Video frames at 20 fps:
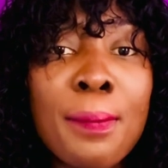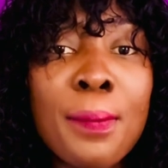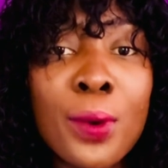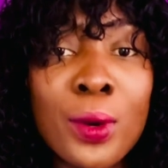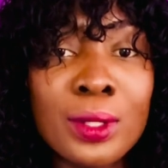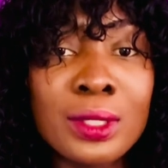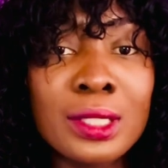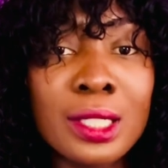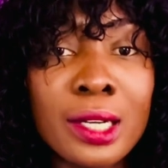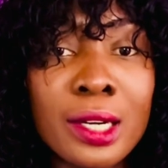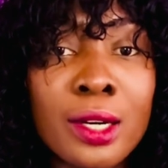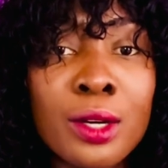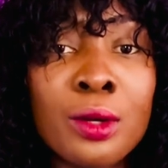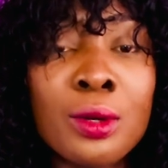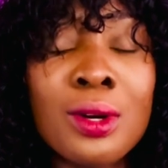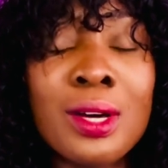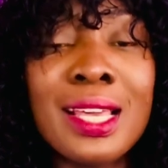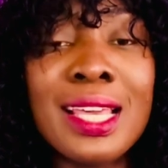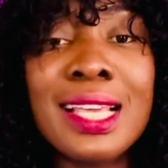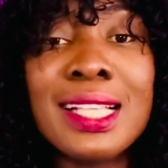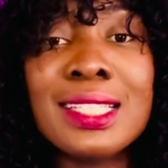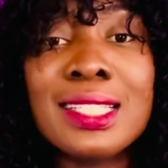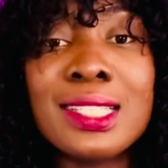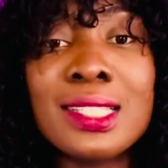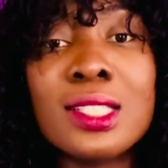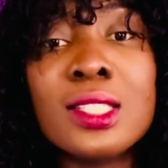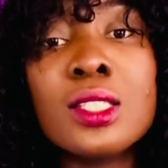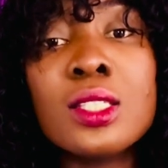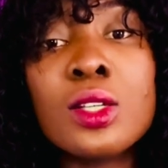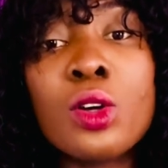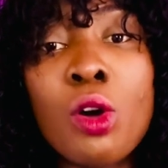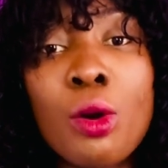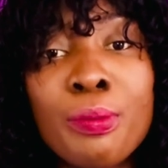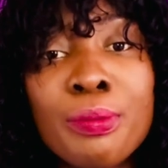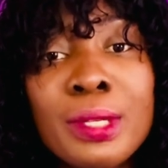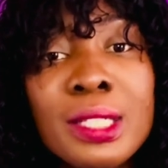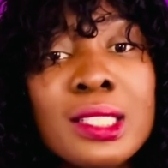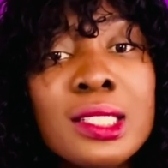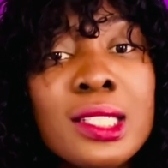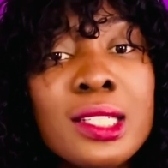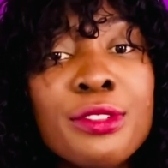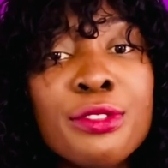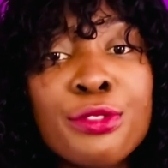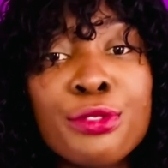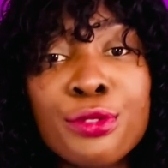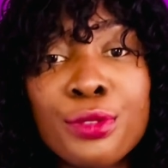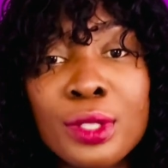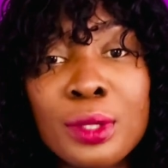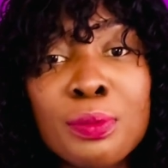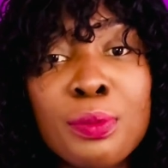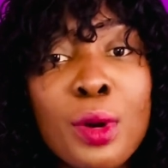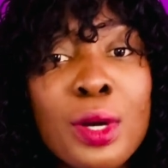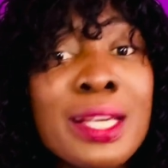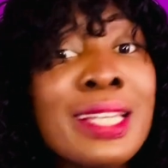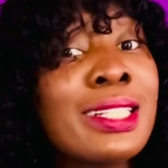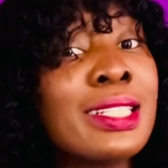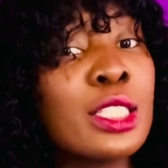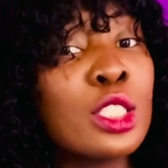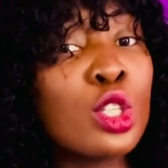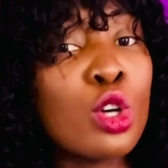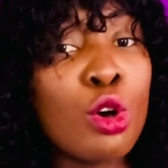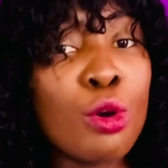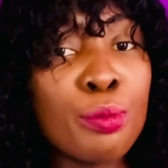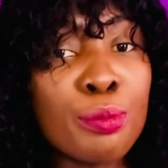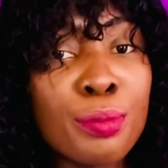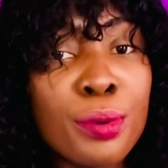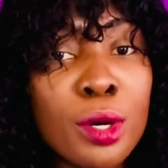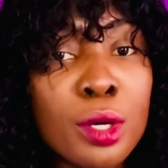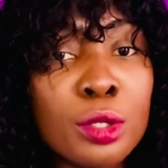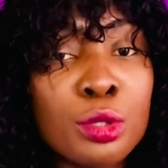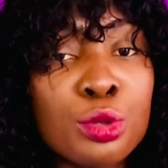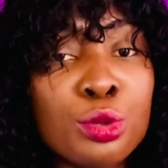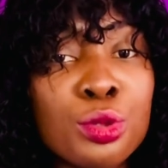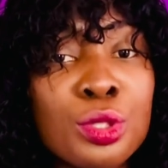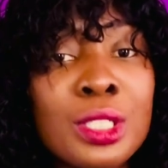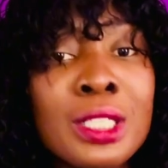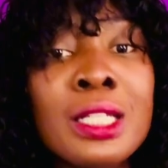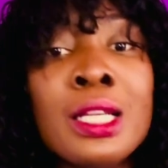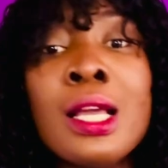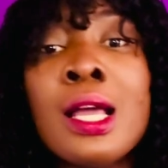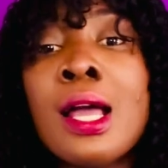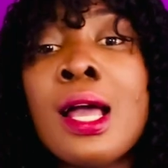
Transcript: portal. It is completely free, but it is compulsory.